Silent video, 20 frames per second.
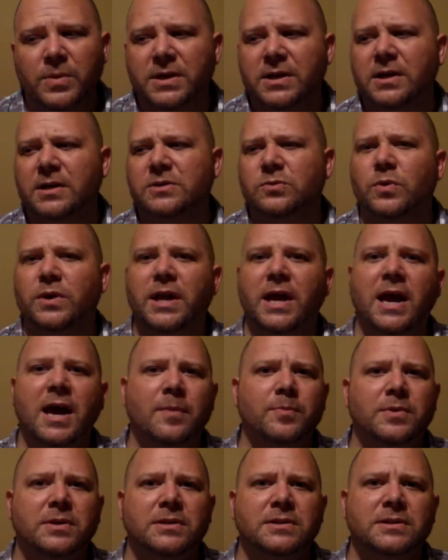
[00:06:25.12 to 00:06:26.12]
Because what
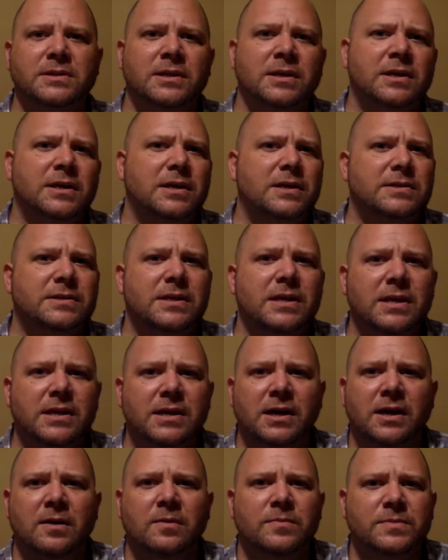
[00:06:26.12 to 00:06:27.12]
happens is he
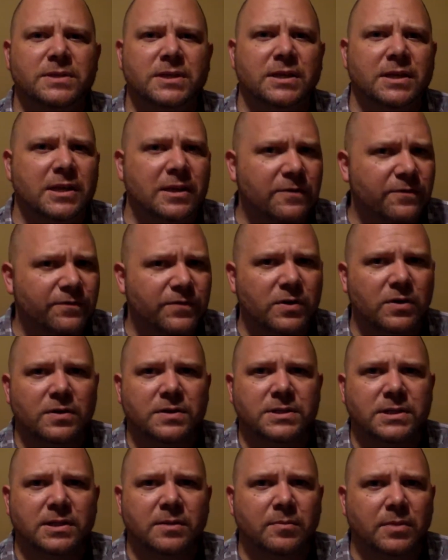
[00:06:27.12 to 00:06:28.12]
comes and he
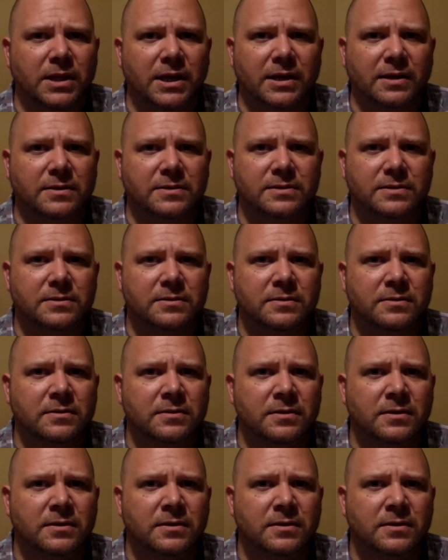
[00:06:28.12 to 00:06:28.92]
fills in the blanks.